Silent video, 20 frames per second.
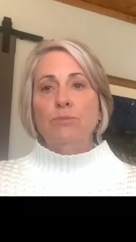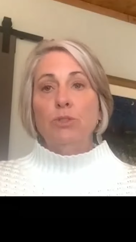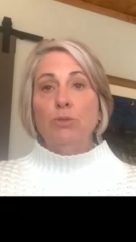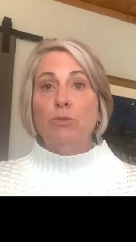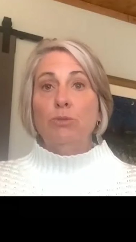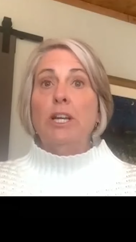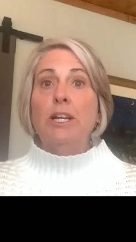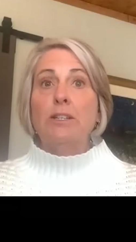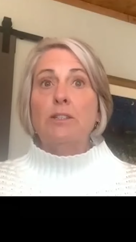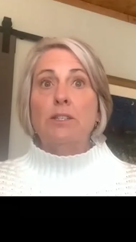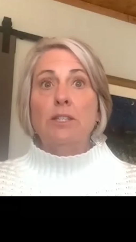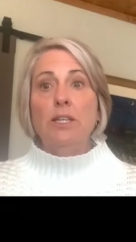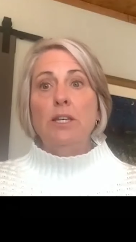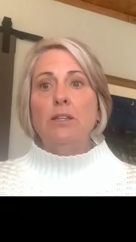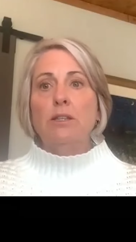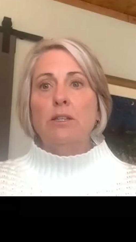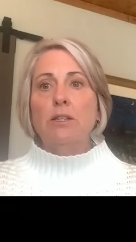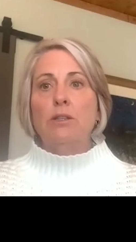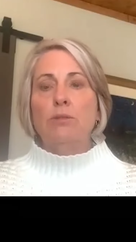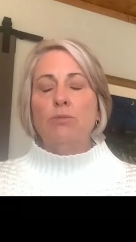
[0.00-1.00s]
we're not
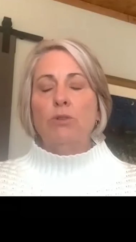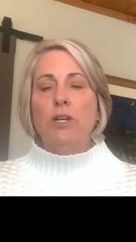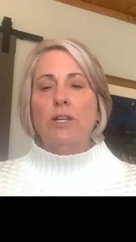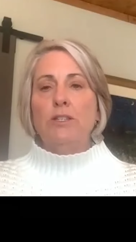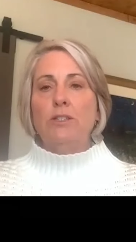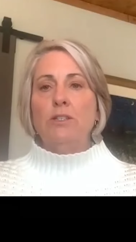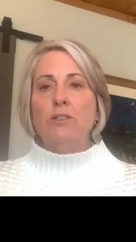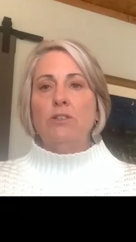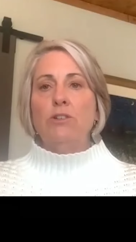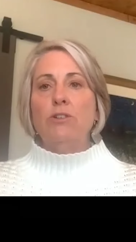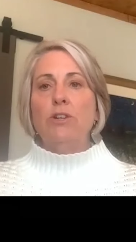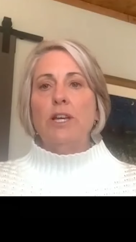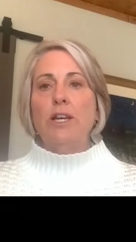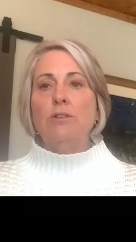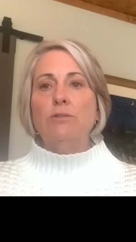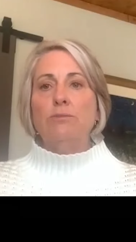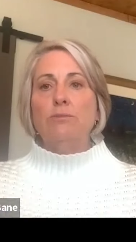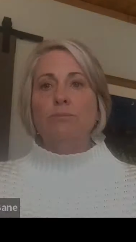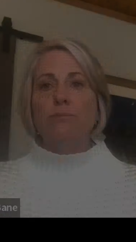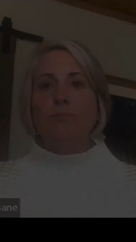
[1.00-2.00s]
seeing that the prices are
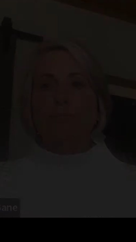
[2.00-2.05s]
down.